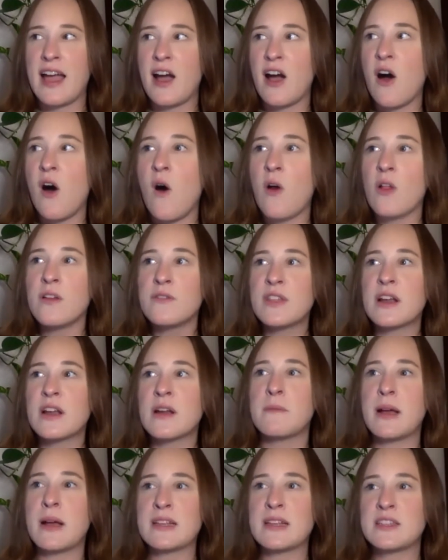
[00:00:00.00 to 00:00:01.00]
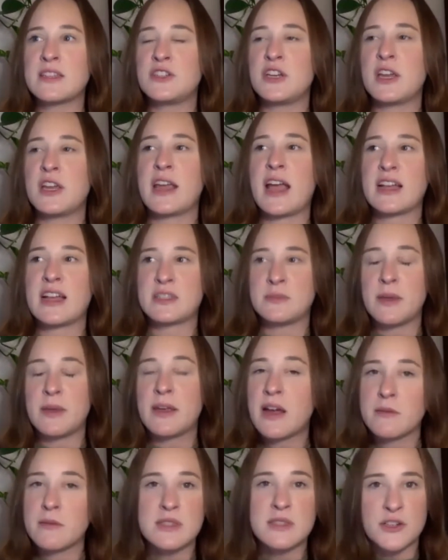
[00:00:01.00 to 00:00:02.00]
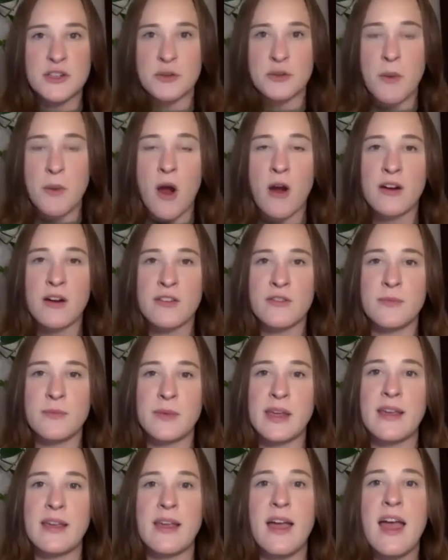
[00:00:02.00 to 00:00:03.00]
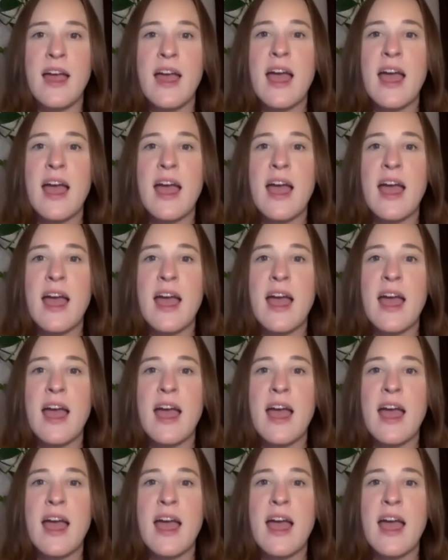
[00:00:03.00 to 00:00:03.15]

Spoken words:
All of their messaging has become such a part of me,